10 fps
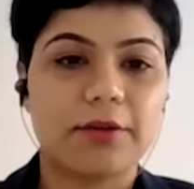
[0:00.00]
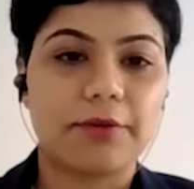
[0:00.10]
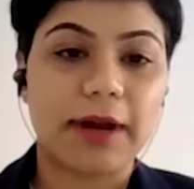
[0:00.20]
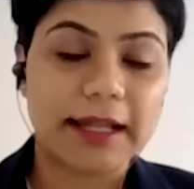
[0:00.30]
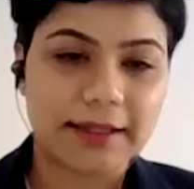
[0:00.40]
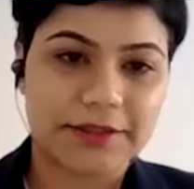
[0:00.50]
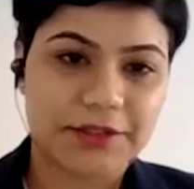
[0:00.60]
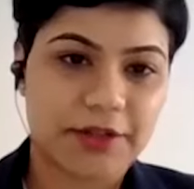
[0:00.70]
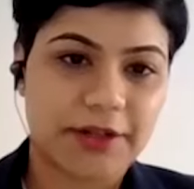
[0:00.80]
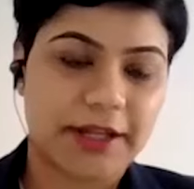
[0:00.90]
while
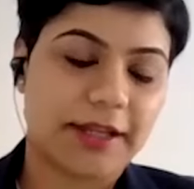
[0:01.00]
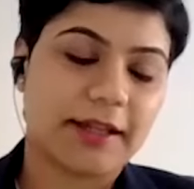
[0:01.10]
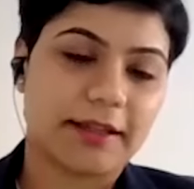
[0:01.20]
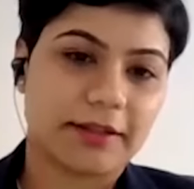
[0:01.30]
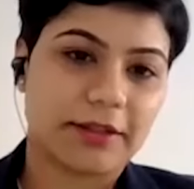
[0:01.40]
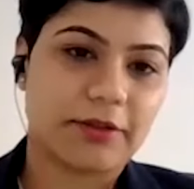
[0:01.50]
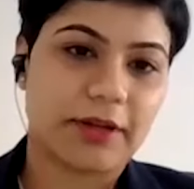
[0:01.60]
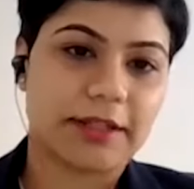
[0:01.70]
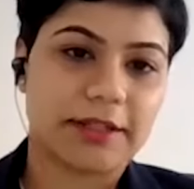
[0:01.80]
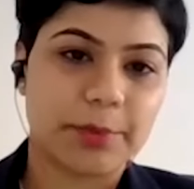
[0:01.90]
studying is
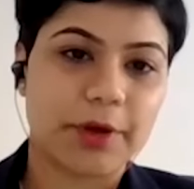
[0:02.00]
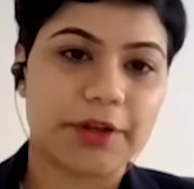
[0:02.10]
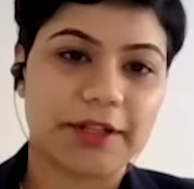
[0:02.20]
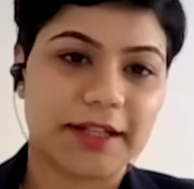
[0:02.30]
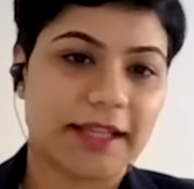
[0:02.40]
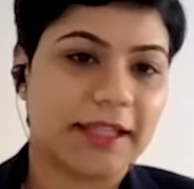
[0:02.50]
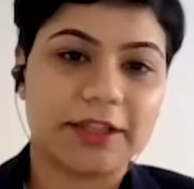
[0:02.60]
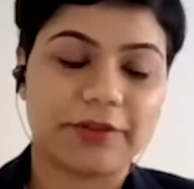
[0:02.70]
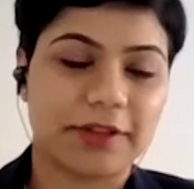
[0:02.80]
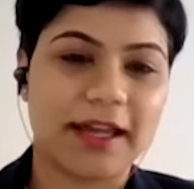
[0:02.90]
quite important. And
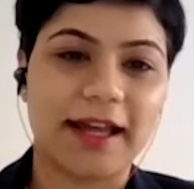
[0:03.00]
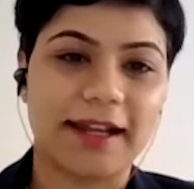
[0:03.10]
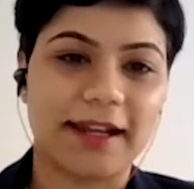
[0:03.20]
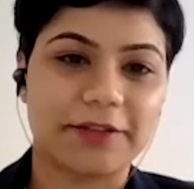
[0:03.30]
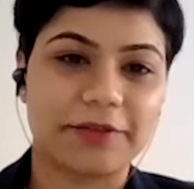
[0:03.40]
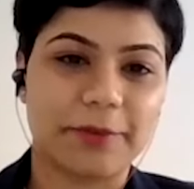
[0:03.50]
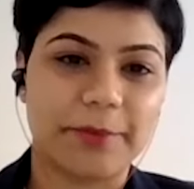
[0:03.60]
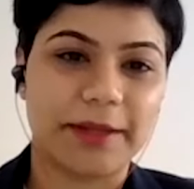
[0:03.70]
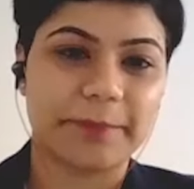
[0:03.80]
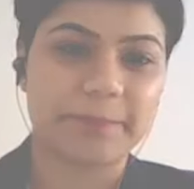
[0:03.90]
these were the highlights for
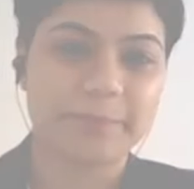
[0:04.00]
me.